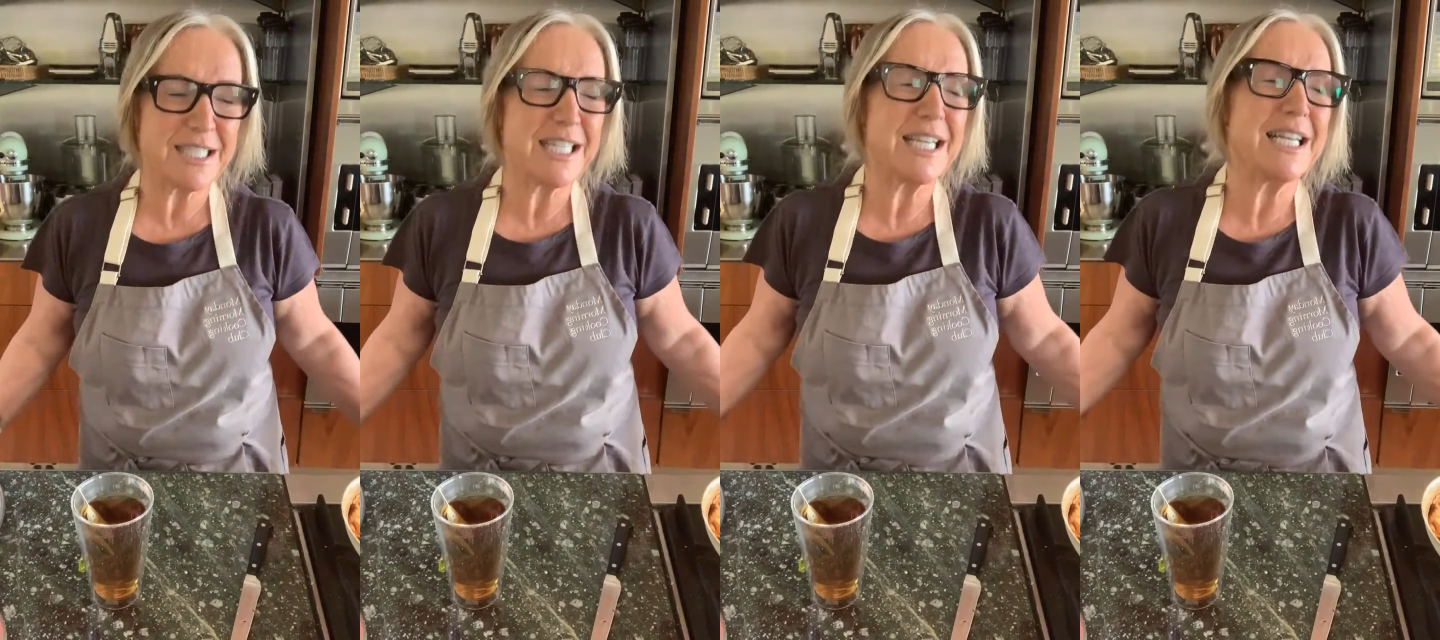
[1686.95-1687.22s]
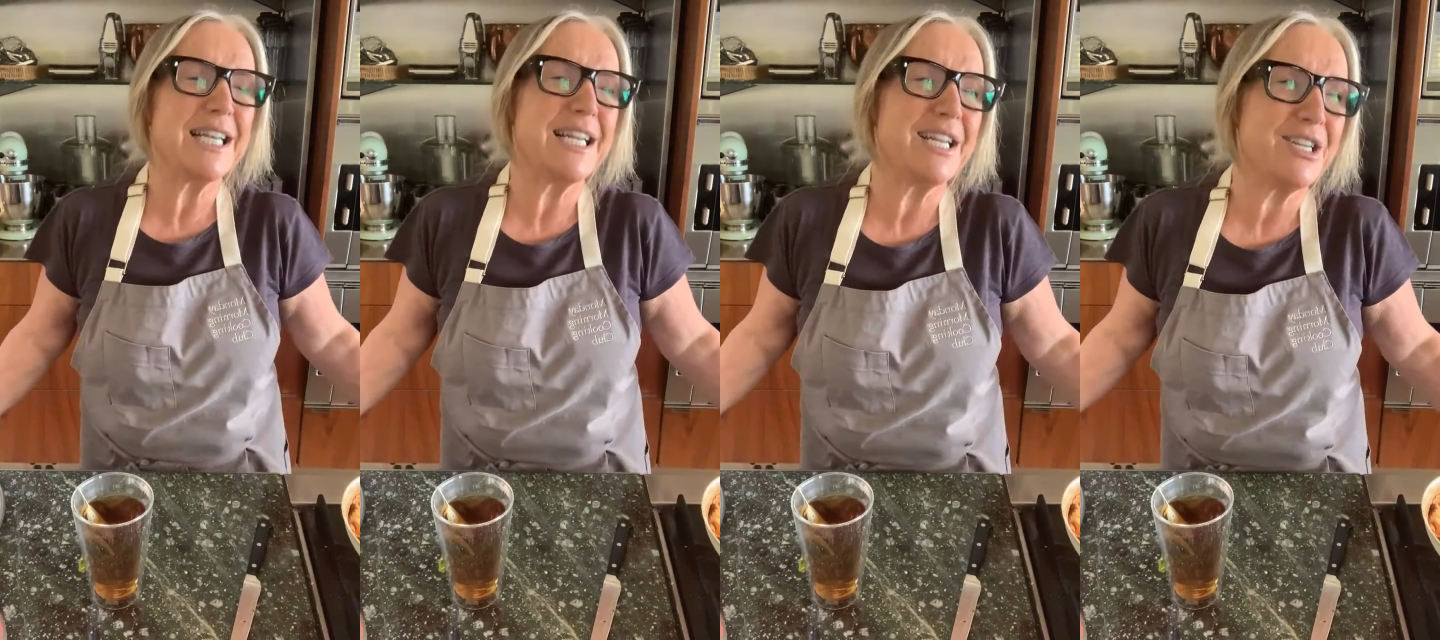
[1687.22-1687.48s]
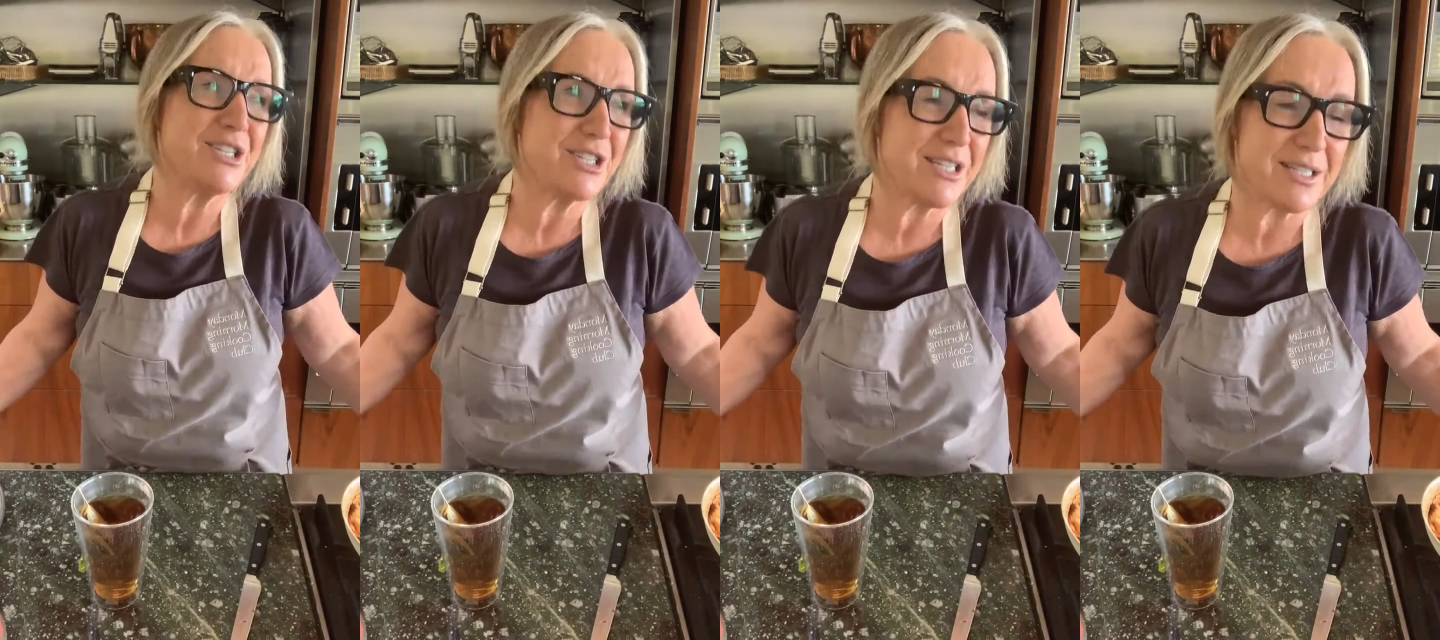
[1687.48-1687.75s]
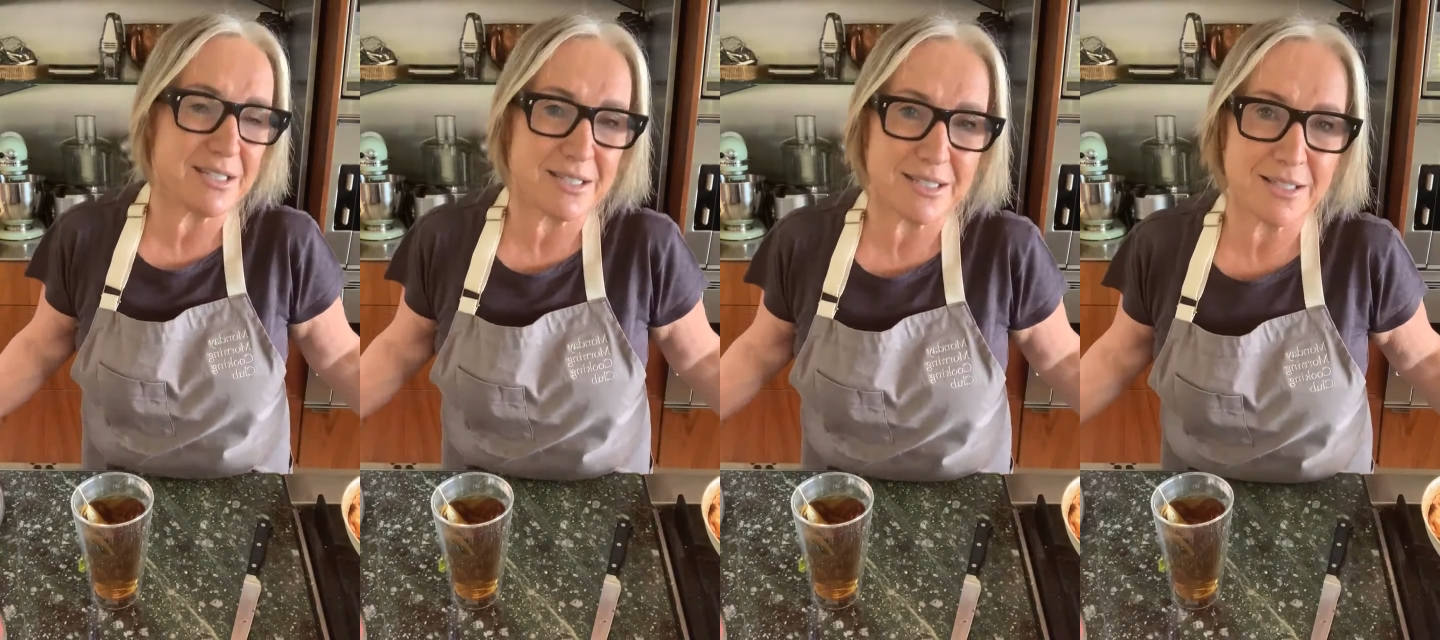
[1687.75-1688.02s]

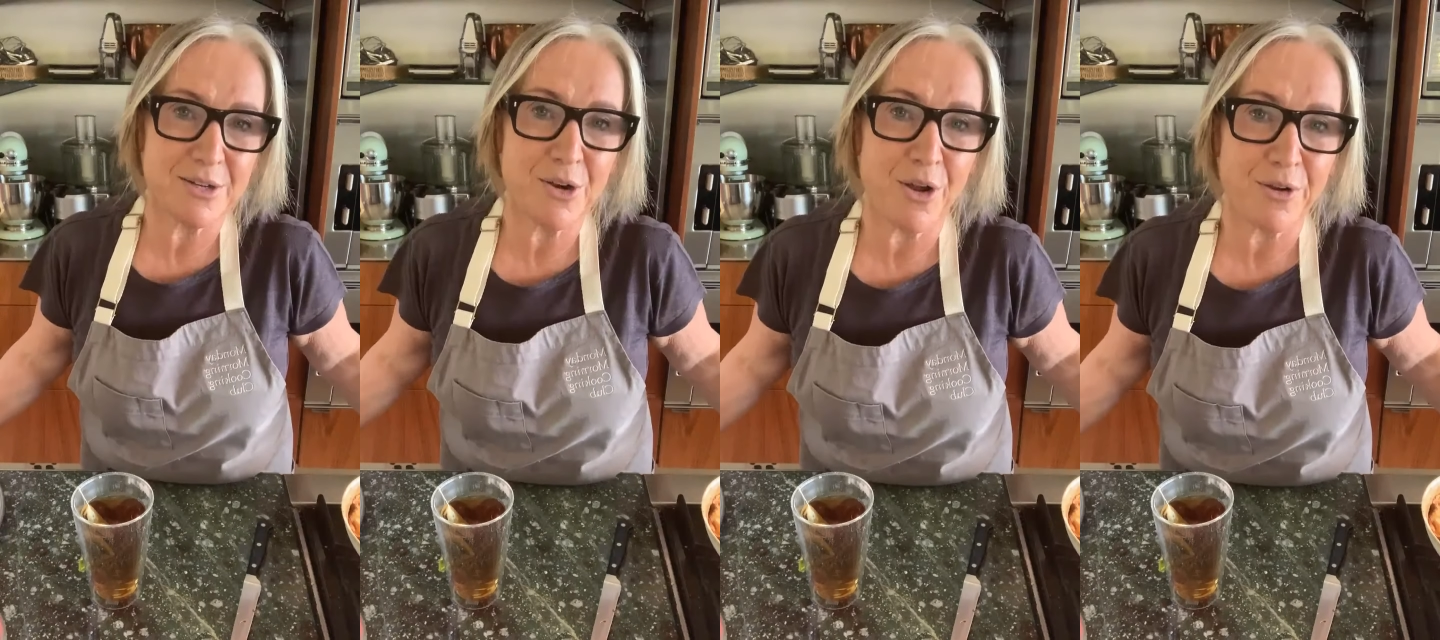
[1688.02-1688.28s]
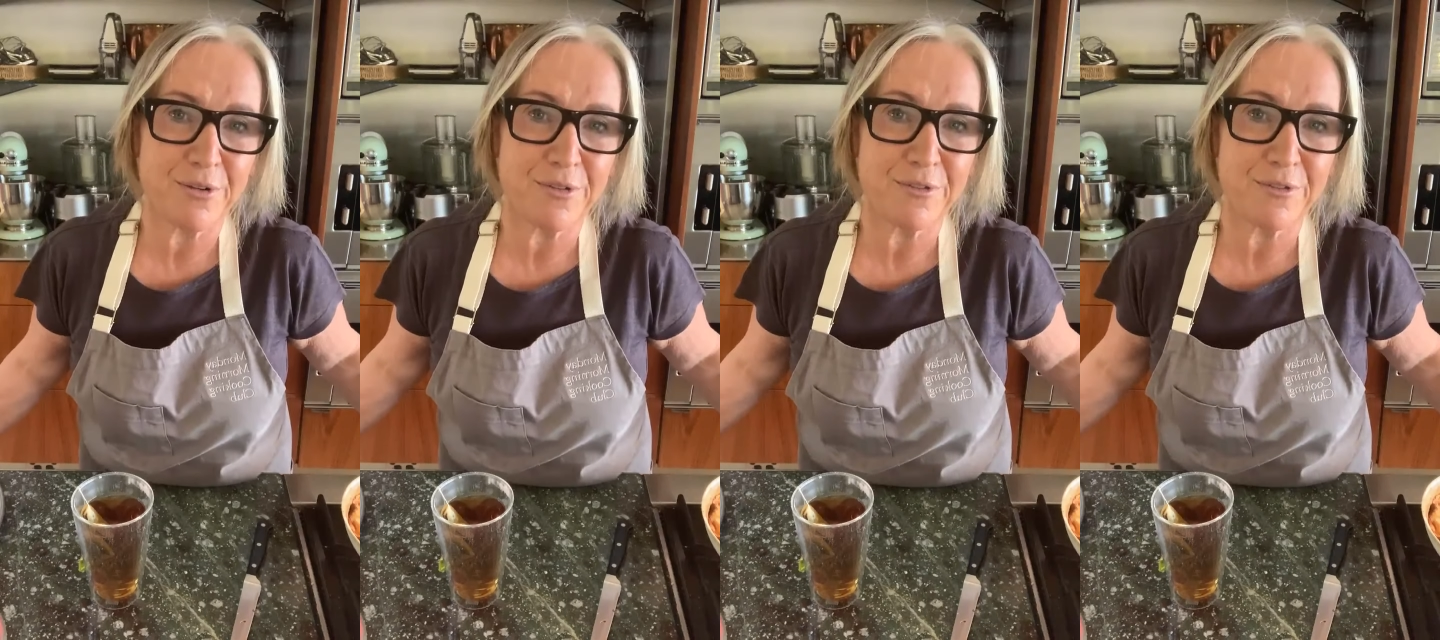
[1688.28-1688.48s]
delicious, not